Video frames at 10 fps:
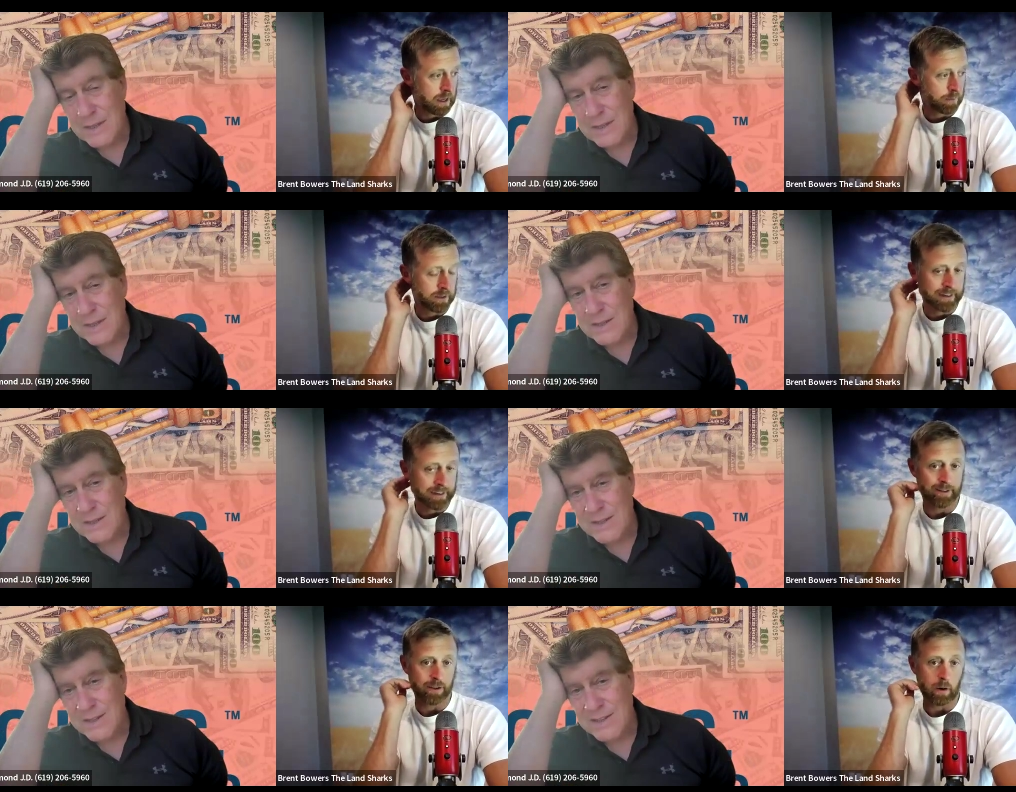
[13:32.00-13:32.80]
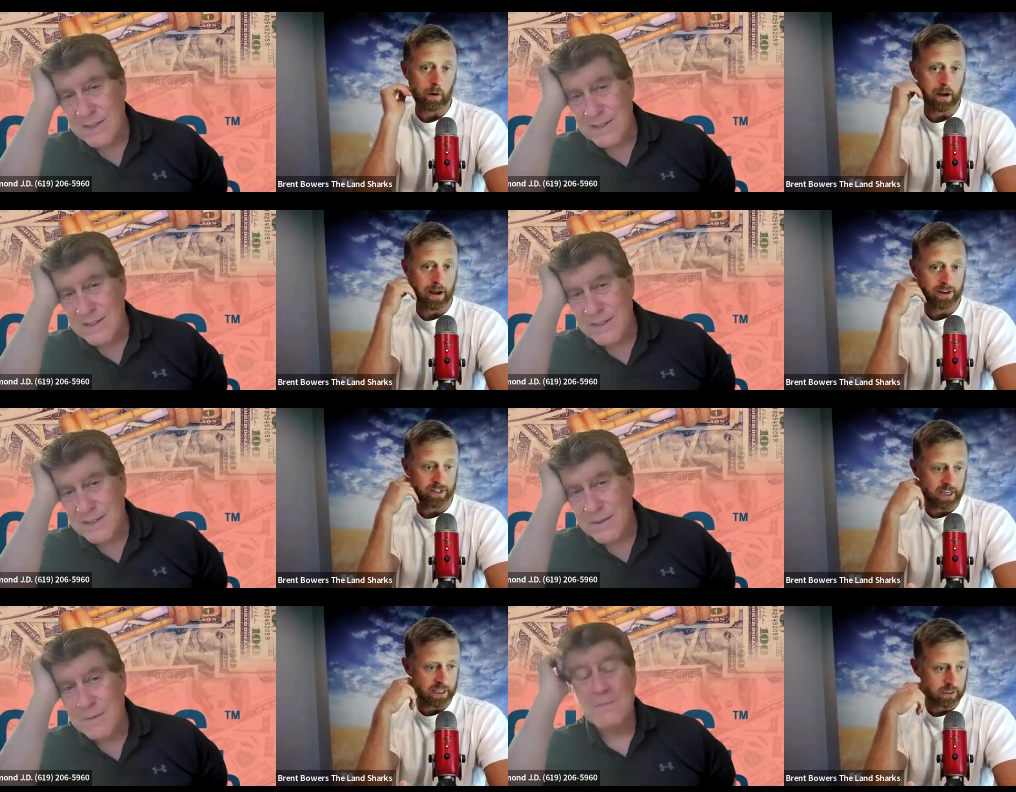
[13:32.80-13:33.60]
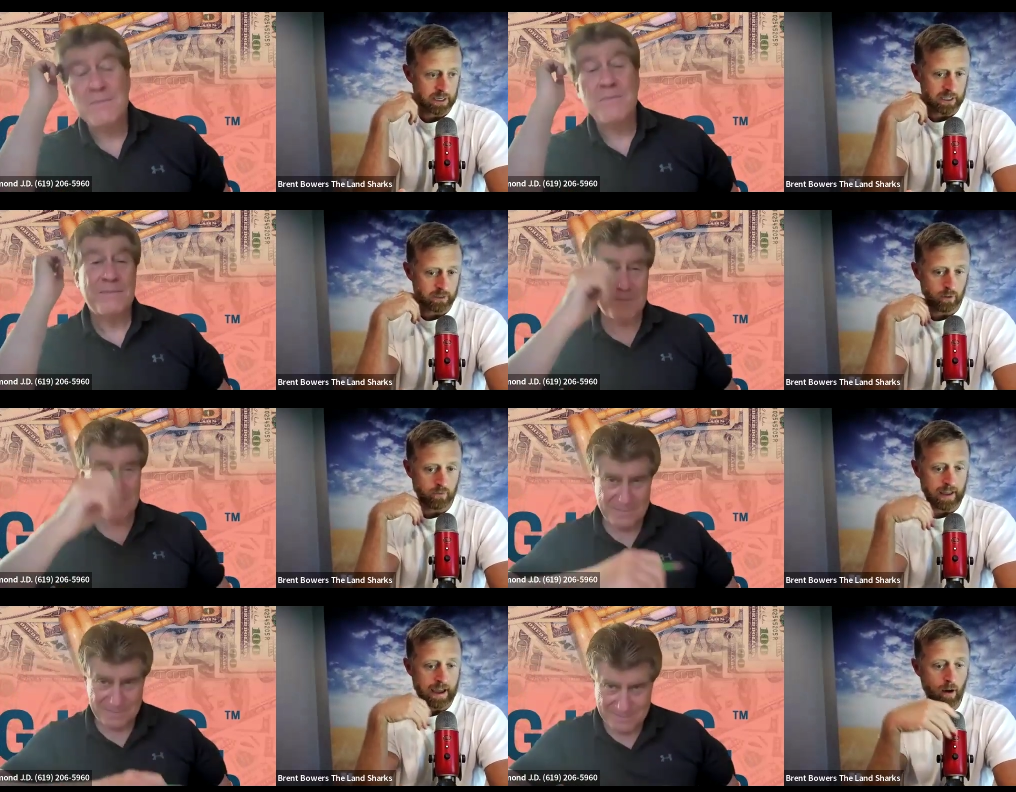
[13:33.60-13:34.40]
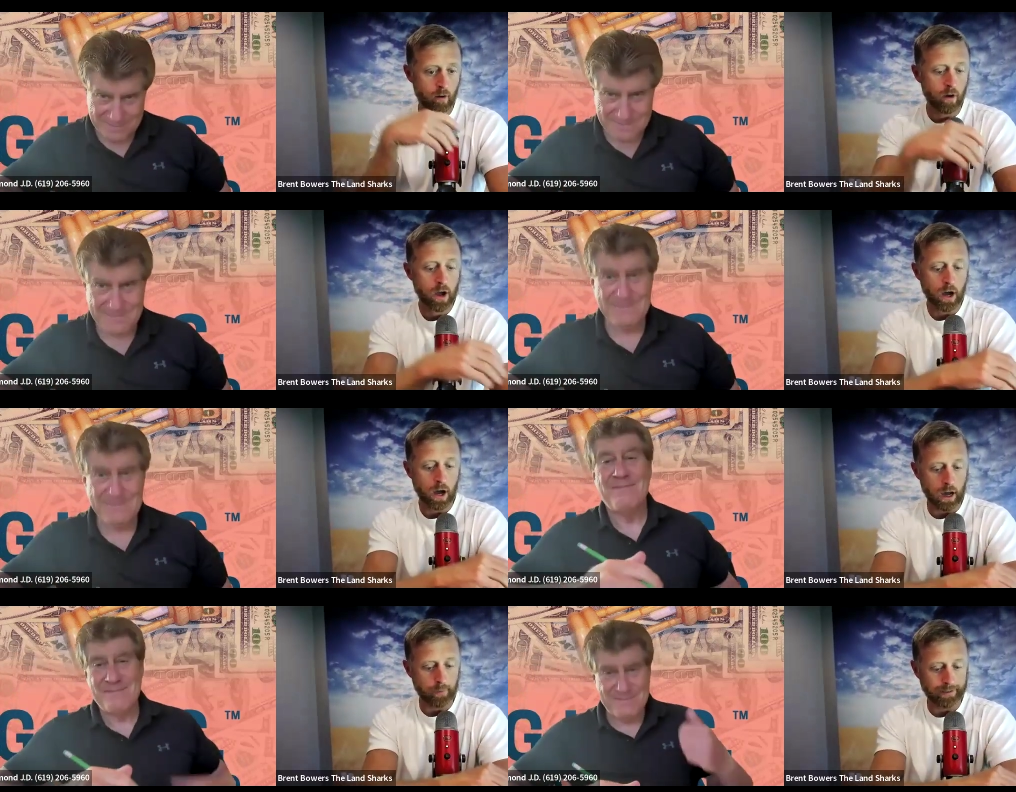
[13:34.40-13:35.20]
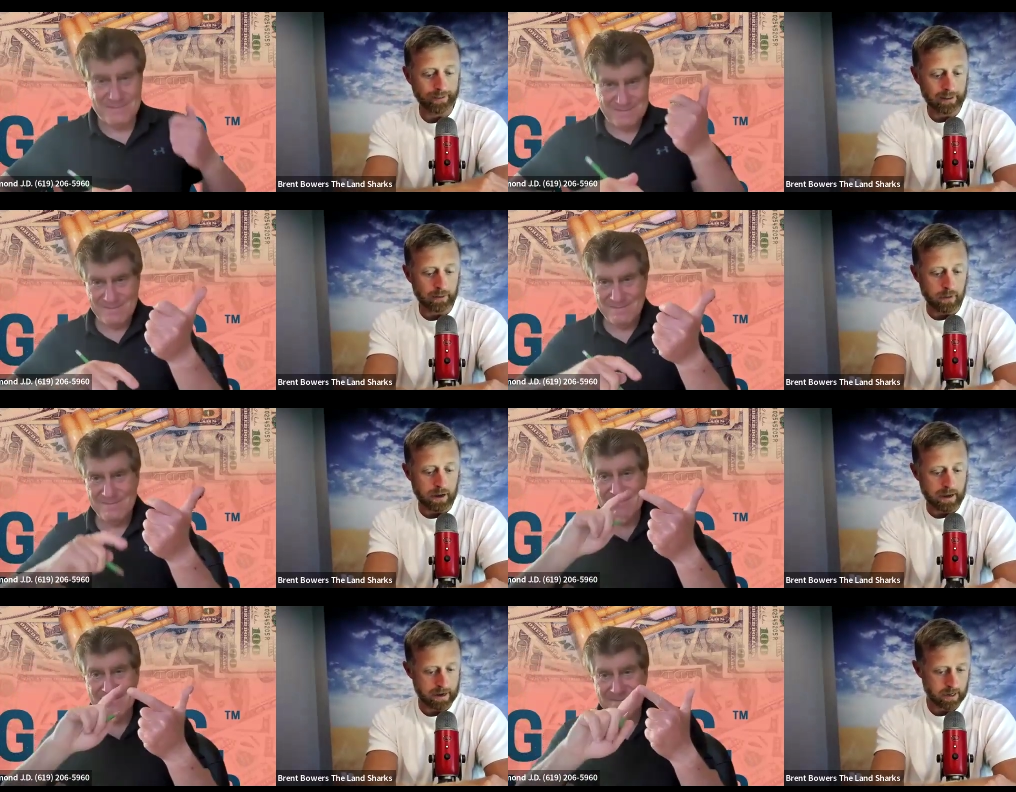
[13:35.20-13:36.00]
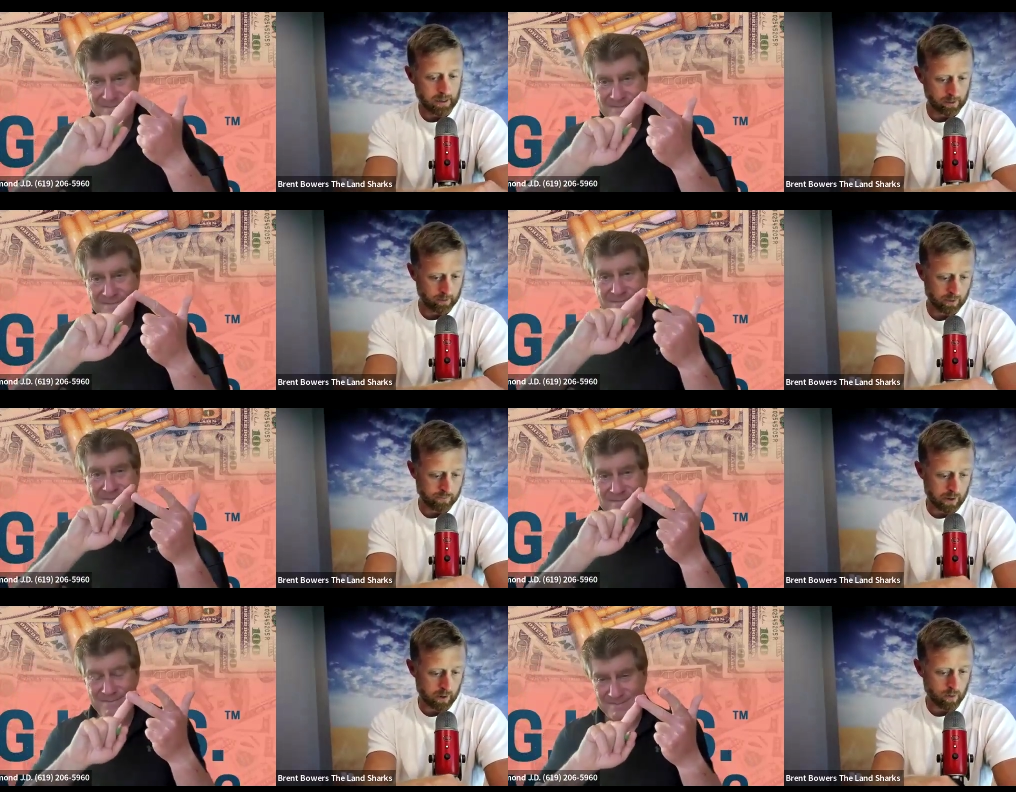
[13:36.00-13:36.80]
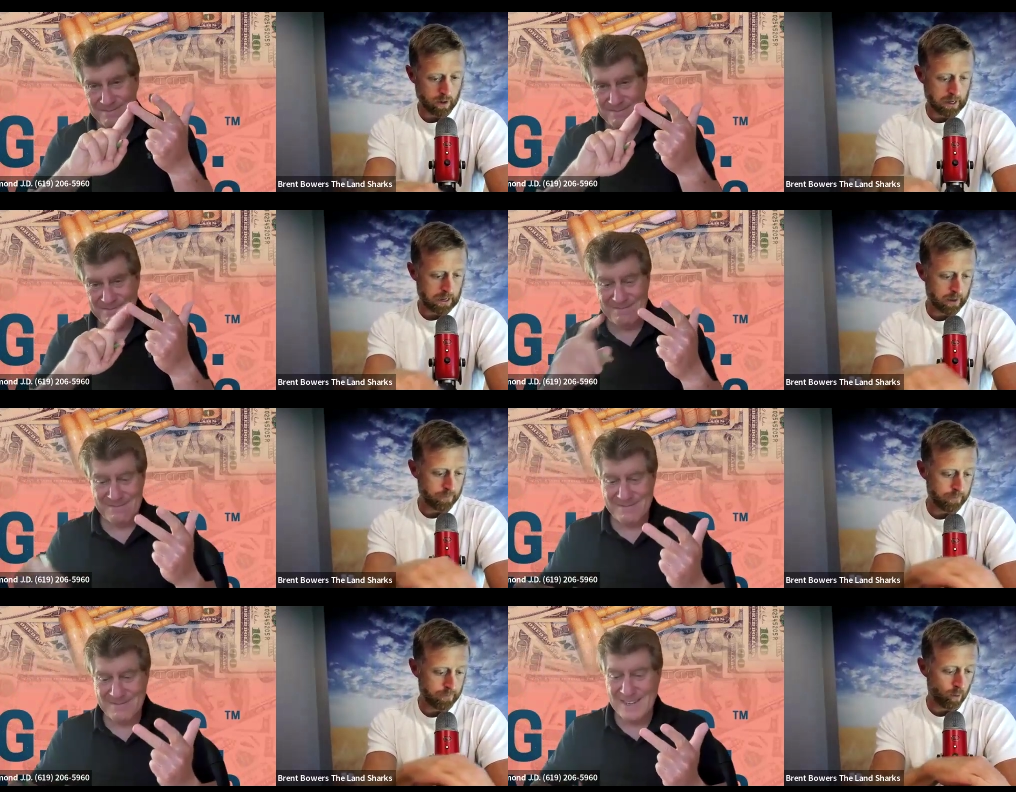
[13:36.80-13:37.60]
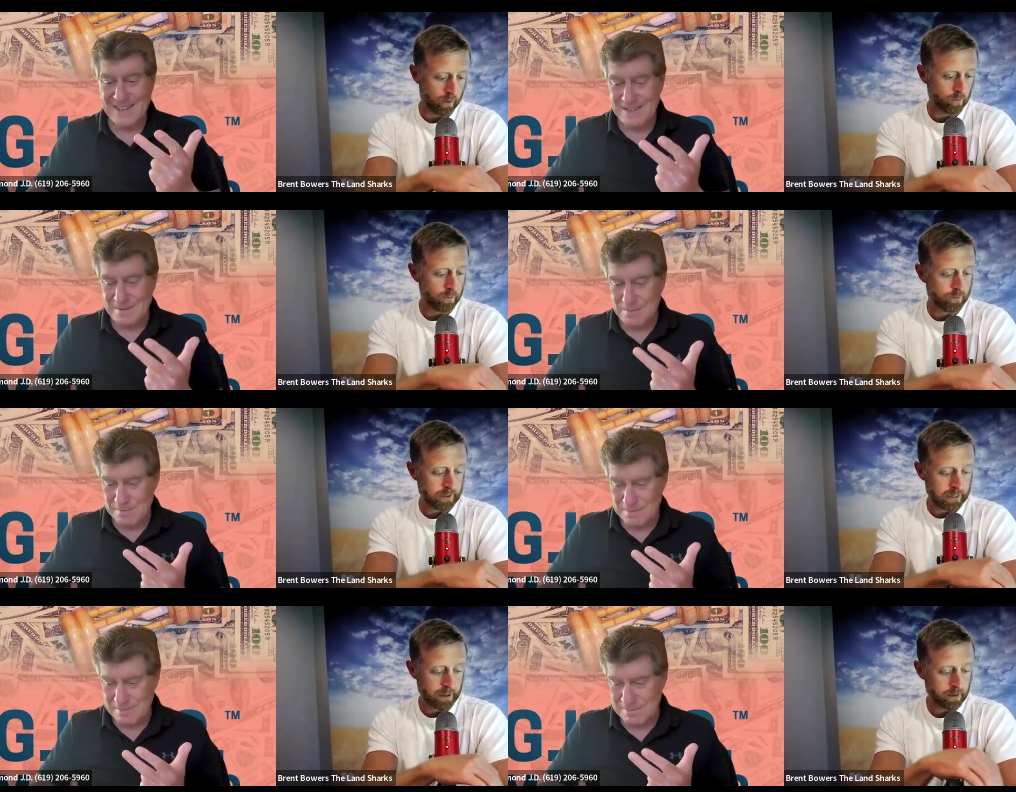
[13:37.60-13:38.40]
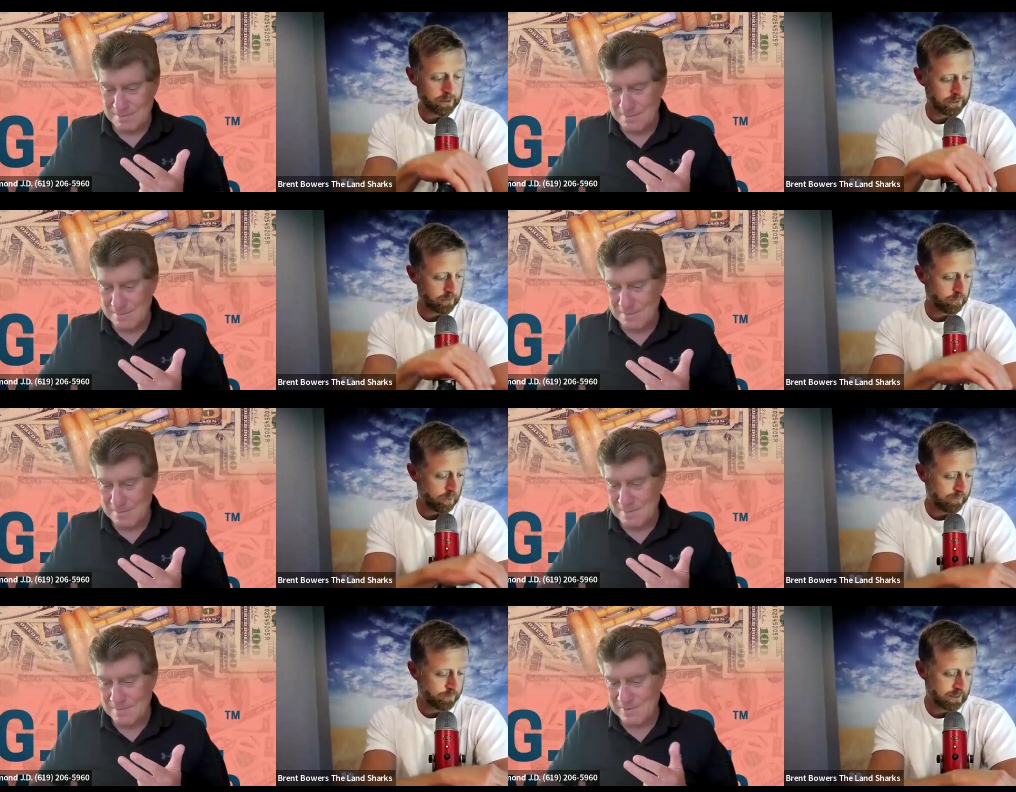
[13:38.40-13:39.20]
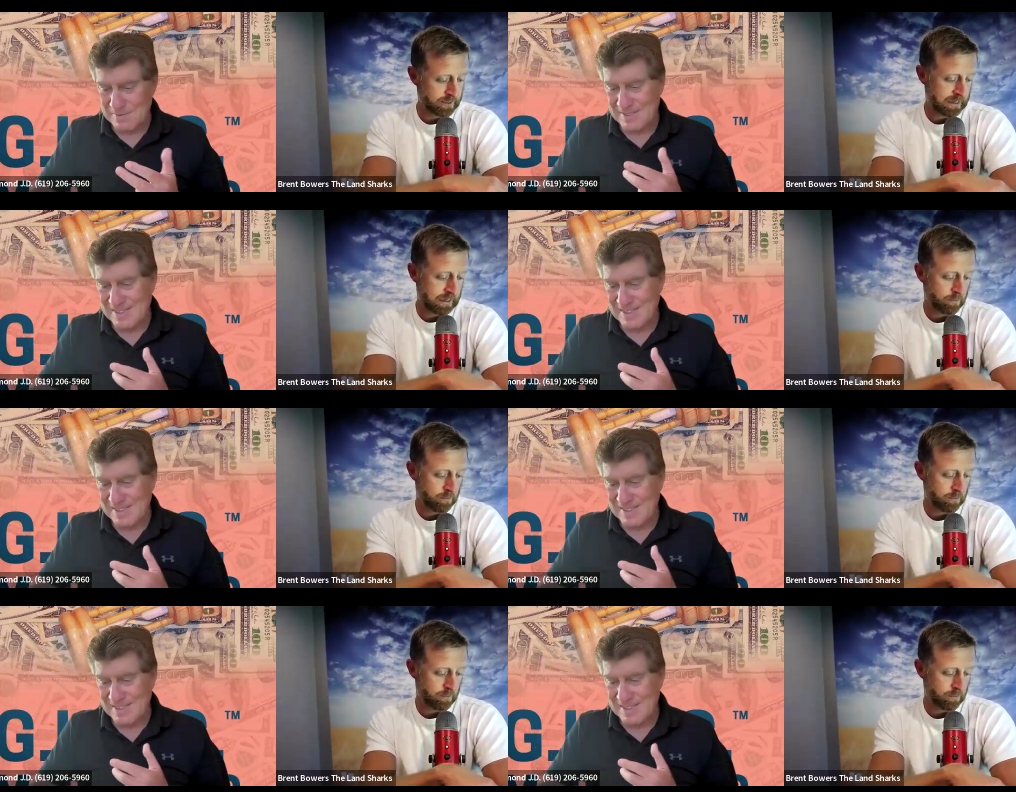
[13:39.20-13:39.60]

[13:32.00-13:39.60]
Speaker 1: I'm cleaning out the garage. Kids moved out. I'd like to buy, you know, a new boat. I've been wanting one for years and wife's been saying,